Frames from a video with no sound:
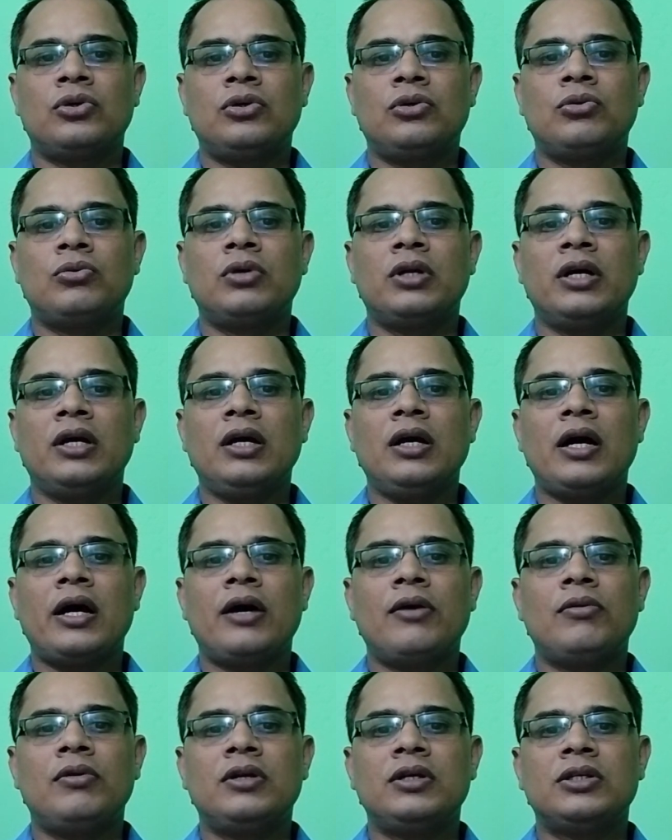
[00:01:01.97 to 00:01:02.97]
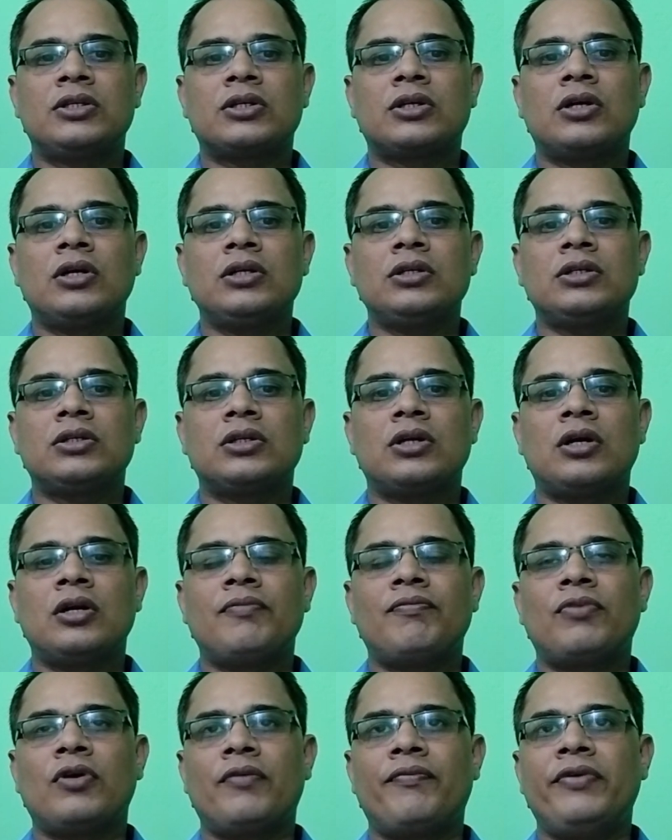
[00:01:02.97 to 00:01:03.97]
So today I will discuss
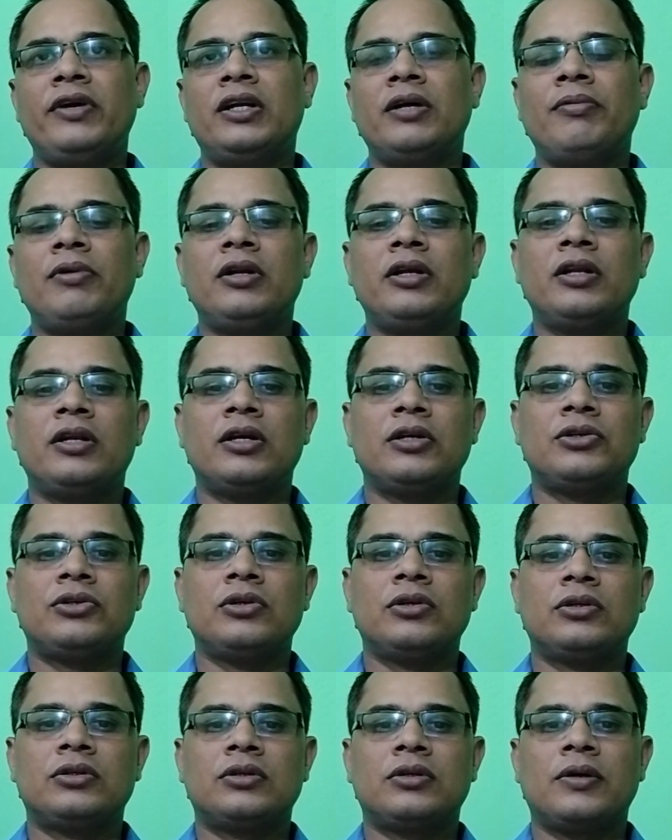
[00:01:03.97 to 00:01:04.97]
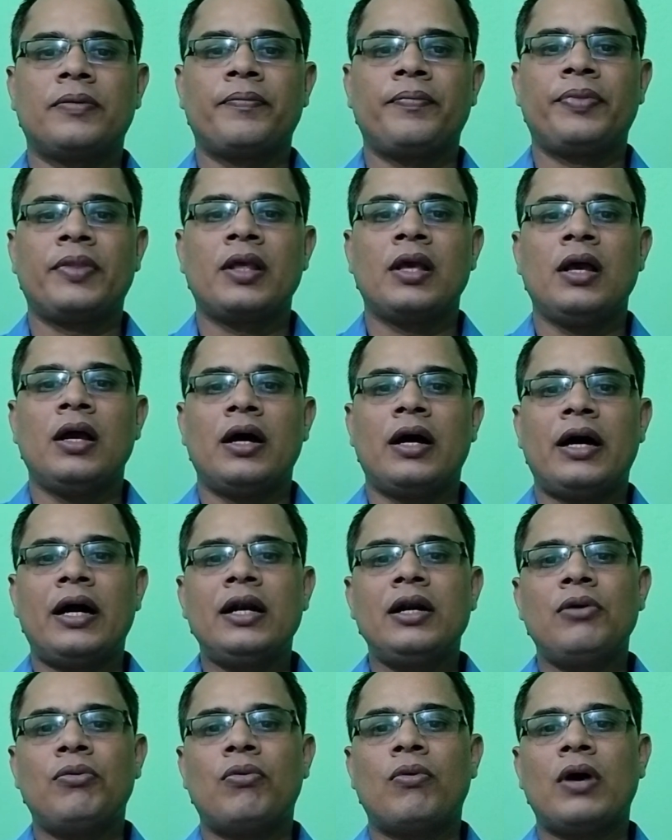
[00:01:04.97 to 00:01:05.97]
on profitability ratios
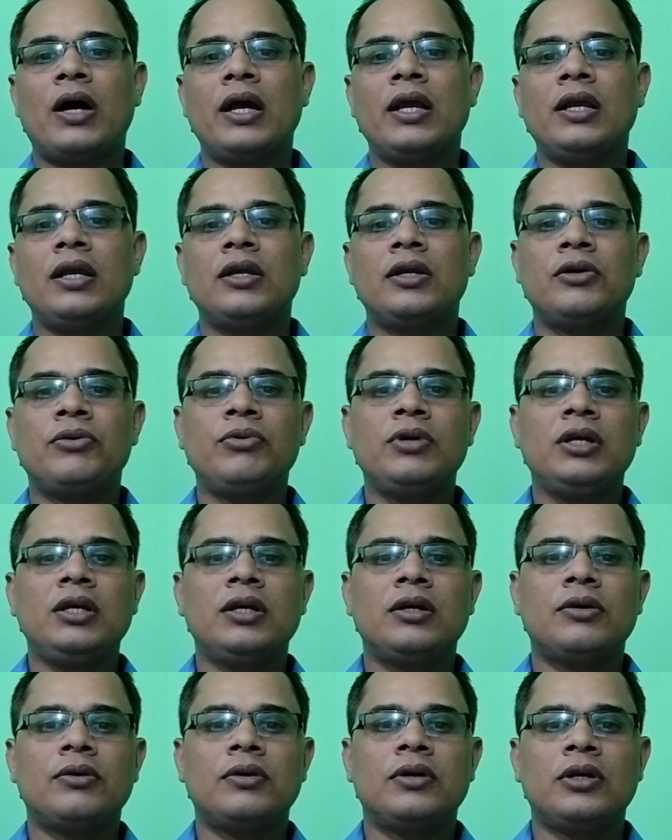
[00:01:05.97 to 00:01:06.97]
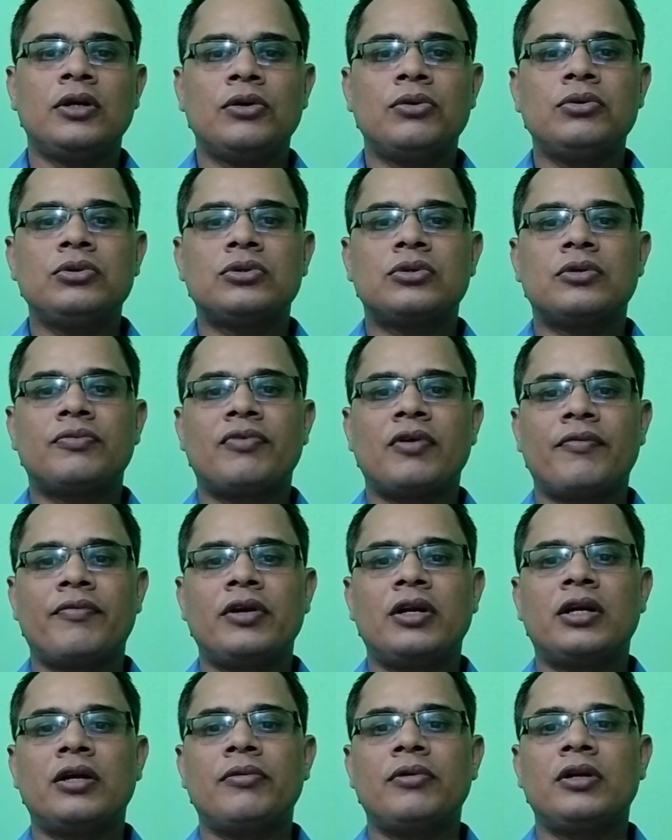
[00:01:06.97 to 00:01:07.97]
and why you used
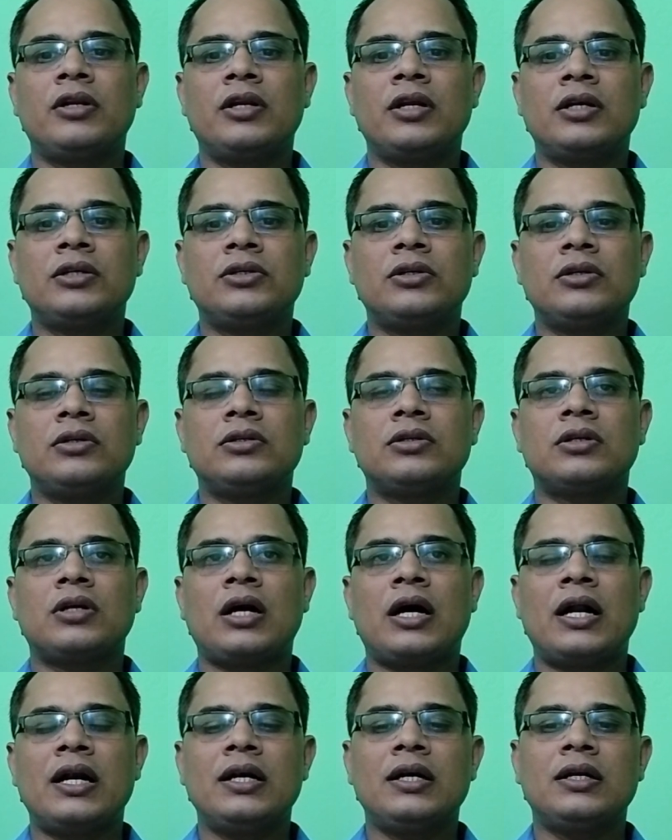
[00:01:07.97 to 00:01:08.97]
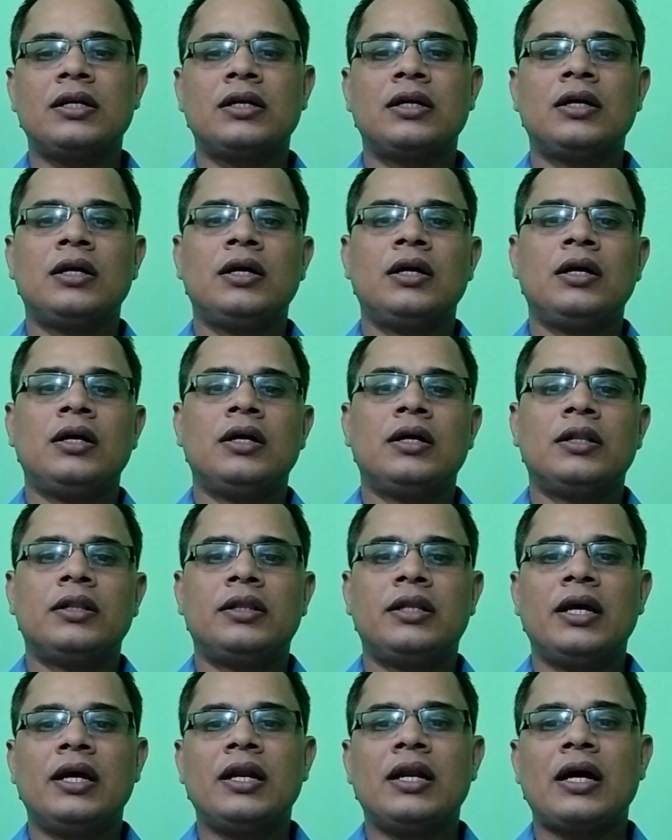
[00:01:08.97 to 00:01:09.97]
profitability ratios and
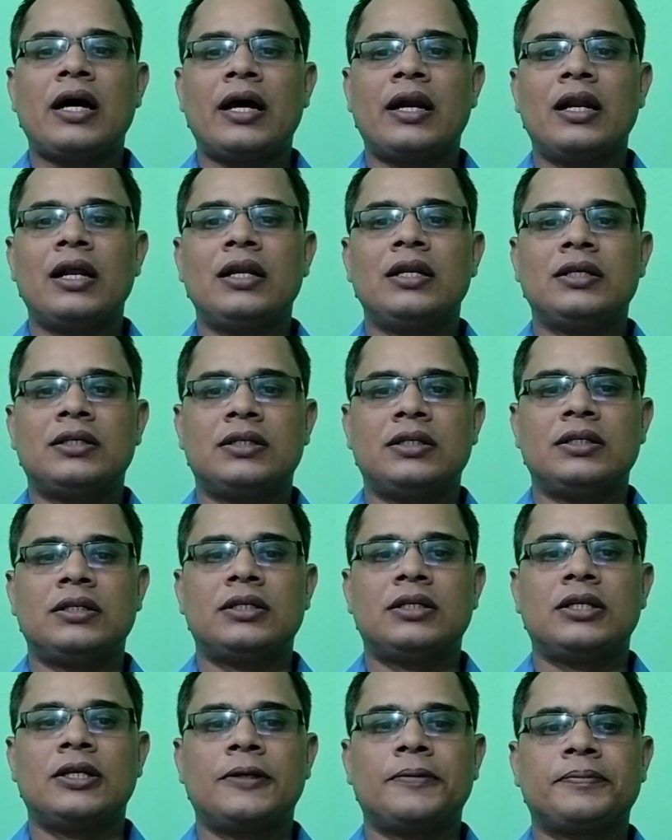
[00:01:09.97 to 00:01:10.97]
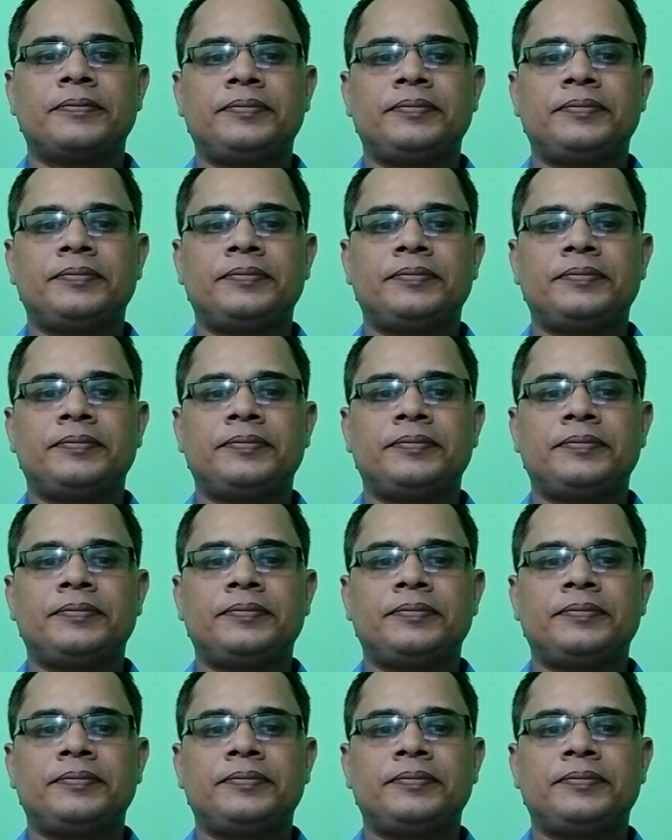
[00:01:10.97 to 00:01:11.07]
their analysis.